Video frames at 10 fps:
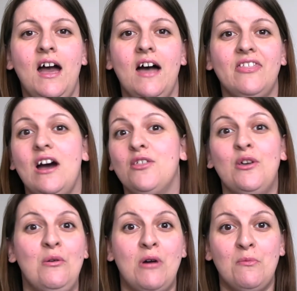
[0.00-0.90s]
that I
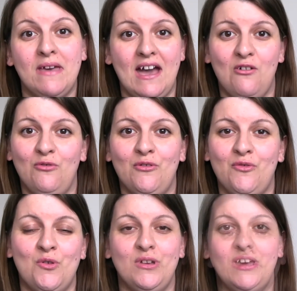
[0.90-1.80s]
thought might be helpful
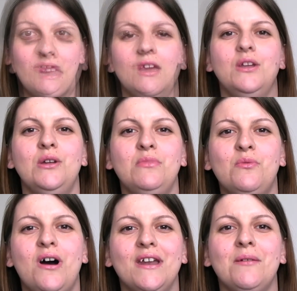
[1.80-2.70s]
for you. Number
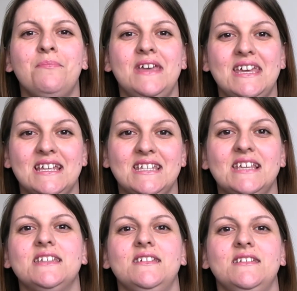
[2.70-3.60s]
one, be
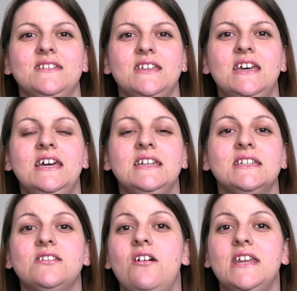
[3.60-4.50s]
consistent.
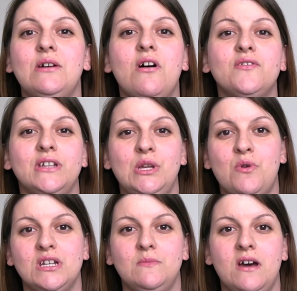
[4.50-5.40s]
Decide how often you
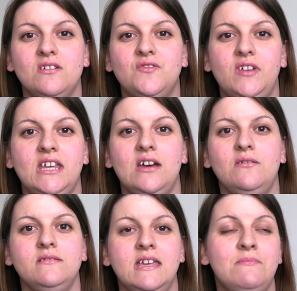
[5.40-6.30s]
want to post
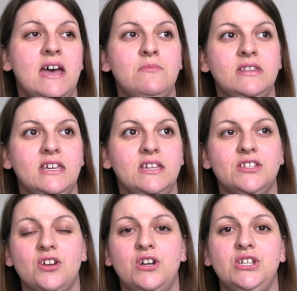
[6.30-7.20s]
videos. It may be that you
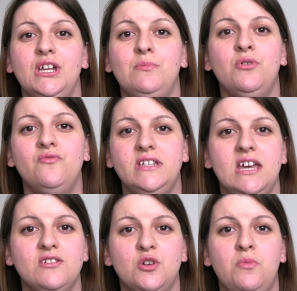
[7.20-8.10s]
decide you're going to put
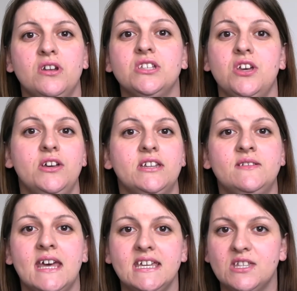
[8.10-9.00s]
videos up on
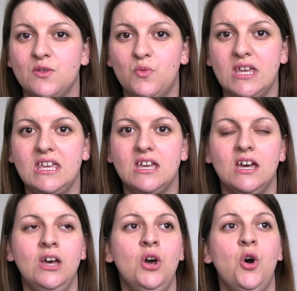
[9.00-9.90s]
certain days of the
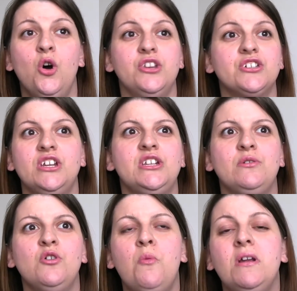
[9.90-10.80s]
week, or you're just going to
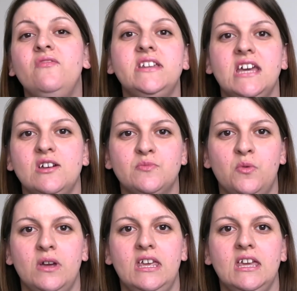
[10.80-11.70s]
do a couple of videos
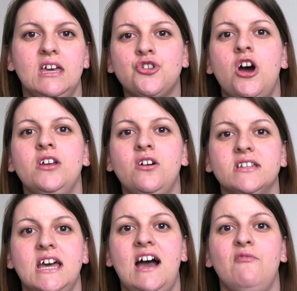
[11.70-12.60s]
per week. Try
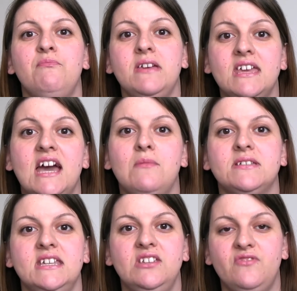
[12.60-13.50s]
not to have big
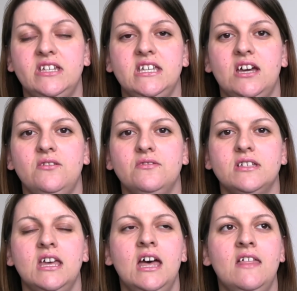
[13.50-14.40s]
gaps in your
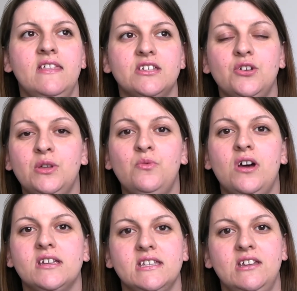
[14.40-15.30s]
videos. There's nothing
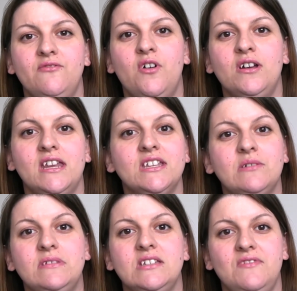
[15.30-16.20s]
worse than finding
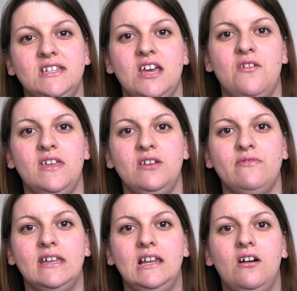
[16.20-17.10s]
somebody's video that you
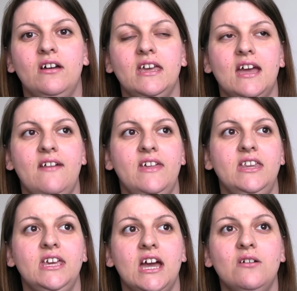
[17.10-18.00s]
really like and then
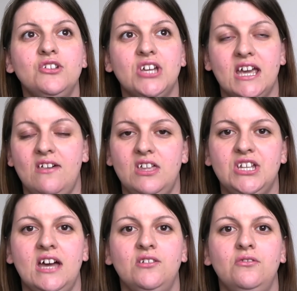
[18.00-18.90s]
you go and check out their
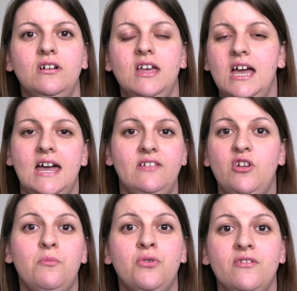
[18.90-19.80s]
channel and they've
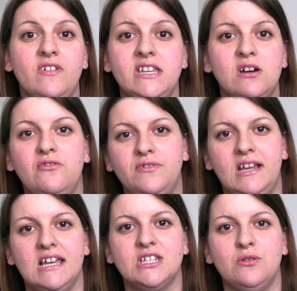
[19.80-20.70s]
not put a video up for the
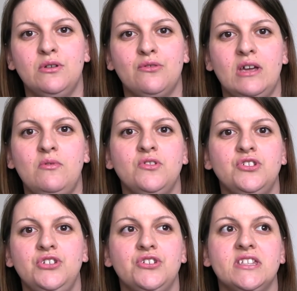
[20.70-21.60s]
last 2 or 3
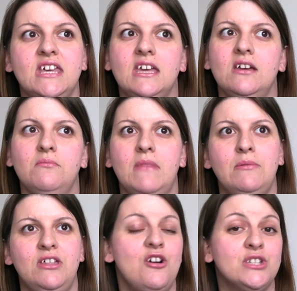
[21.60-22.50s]
months. You just think
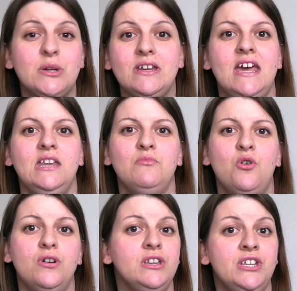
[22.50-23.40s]
maybe they're not doing it
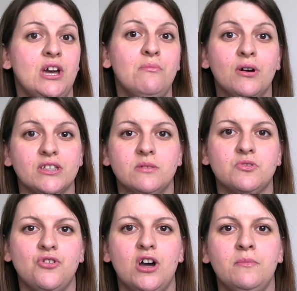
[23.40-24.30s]
anymore and you don't bother
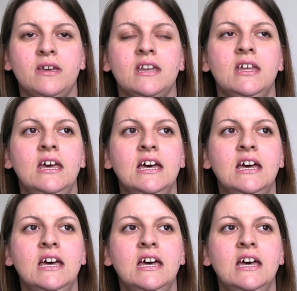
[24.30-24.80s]
subscribing.